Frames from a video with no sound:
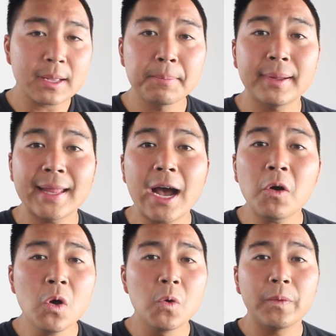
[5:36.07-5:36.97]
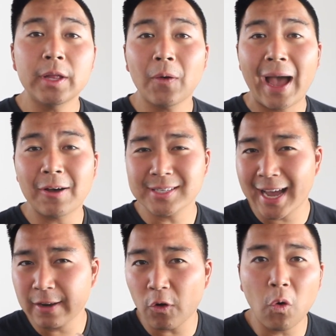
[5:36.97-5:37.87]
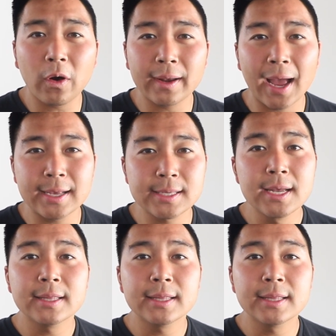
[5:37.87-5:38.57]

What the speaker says: But now we know how it's kind of organized.